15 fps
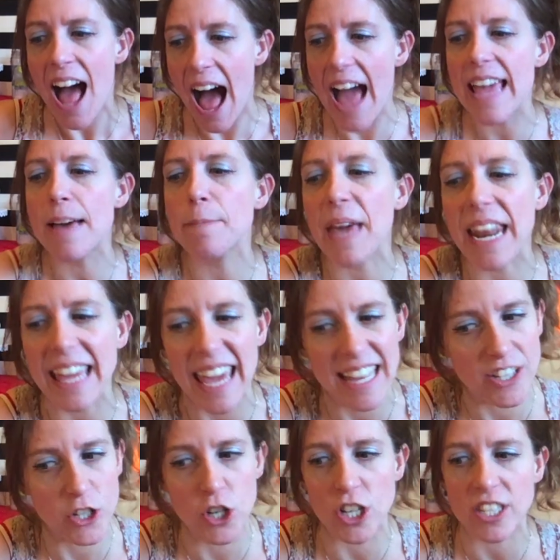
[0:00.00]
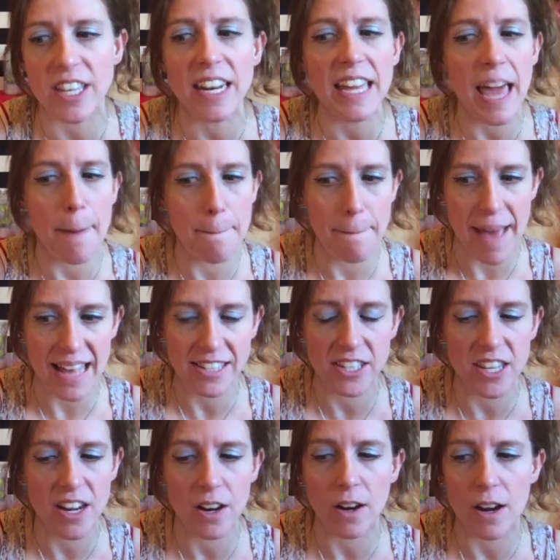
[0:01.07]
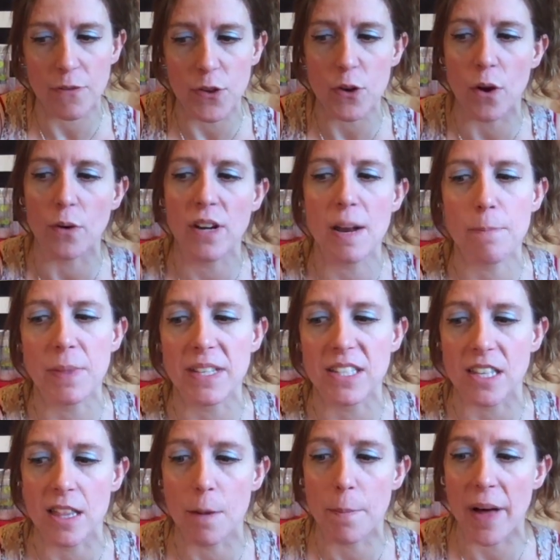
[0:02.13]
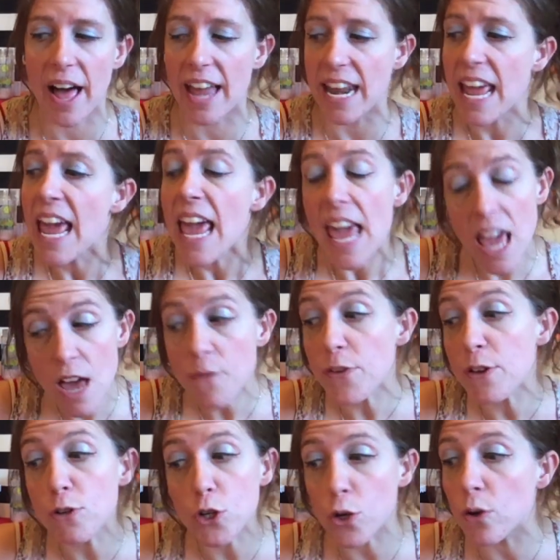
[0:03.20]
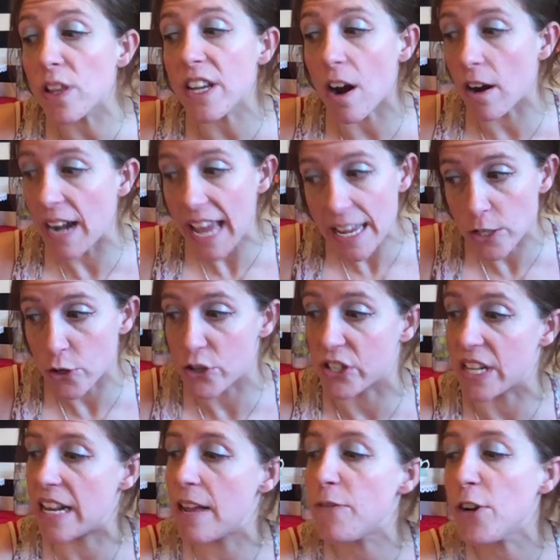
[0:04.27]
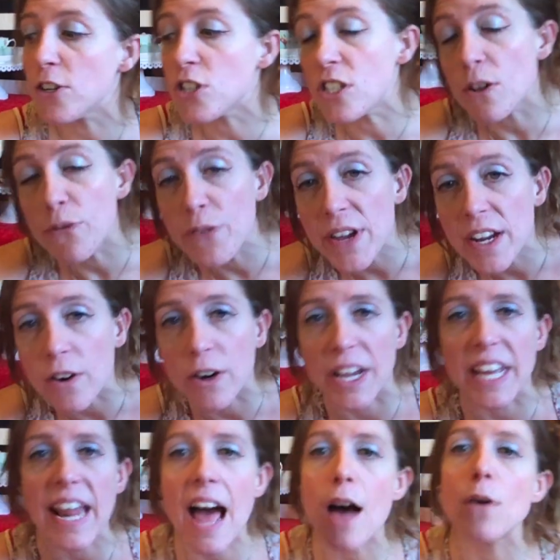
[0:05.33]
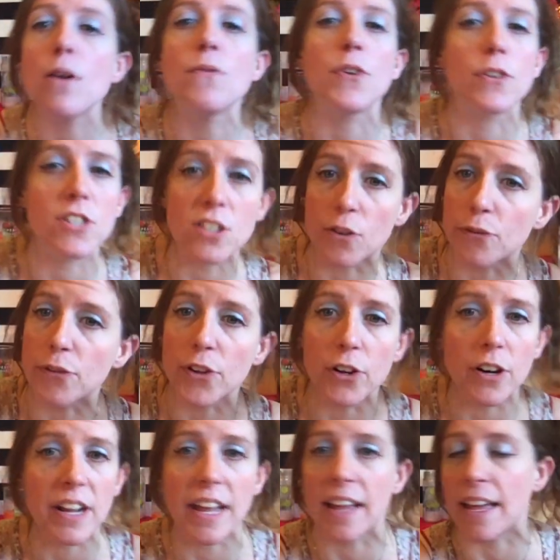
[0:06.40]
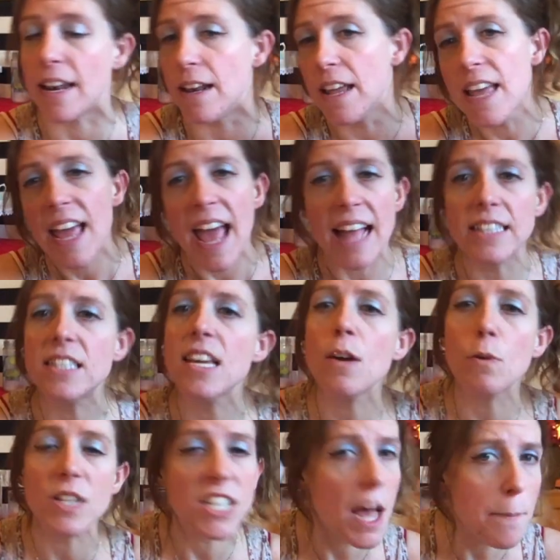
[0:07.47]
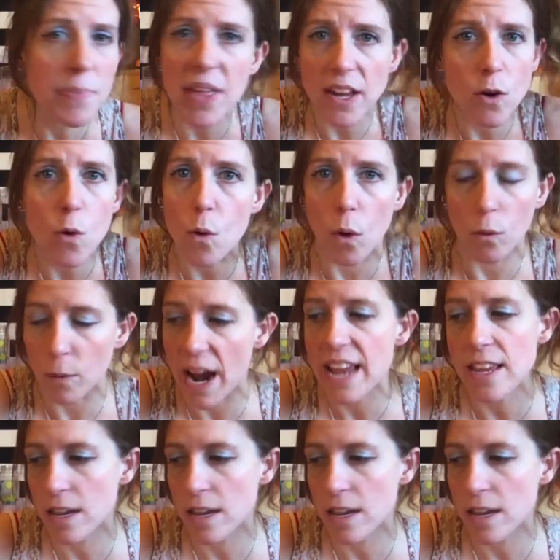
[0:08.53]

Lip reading: I am getting, it's just going to get messier if you don't nip this in the bud. If you truly aren't interested, if you're still figuring it out, if you're still flirting and seeing what's up, then cool, right?